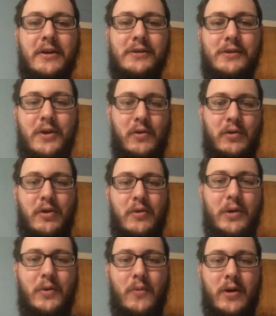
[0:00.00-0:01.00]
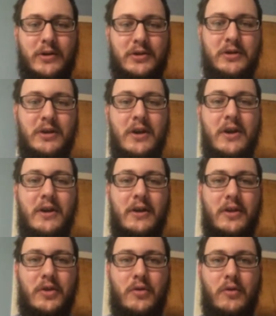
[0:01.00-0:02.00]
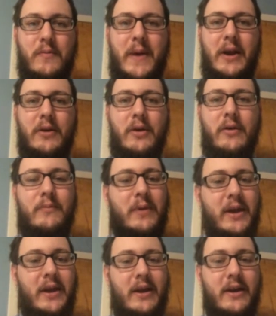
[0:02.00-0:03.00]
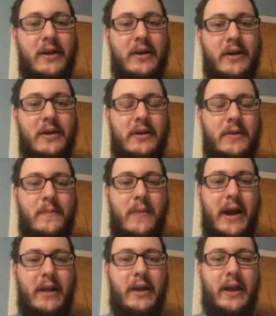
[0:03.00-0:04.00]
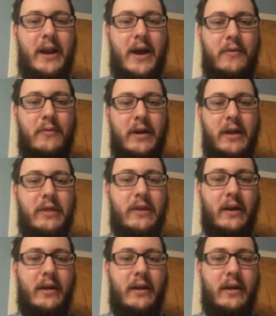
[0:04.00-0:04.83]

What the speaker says: so you can watch the remainder of me battling it out with